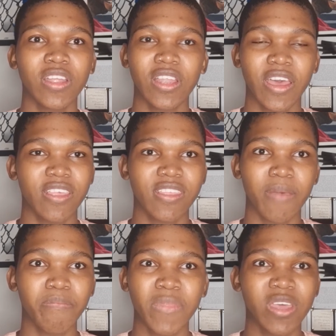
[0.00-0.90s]
like
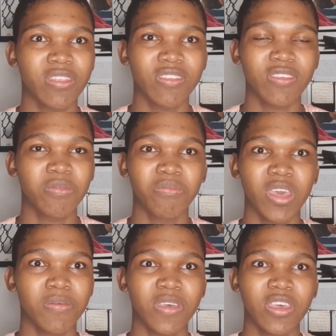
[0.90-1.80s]
submit
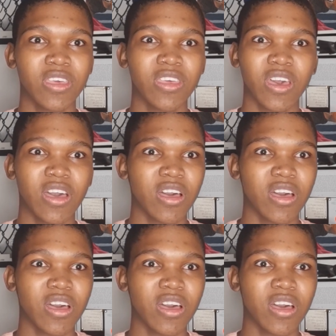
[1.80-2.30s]
maybe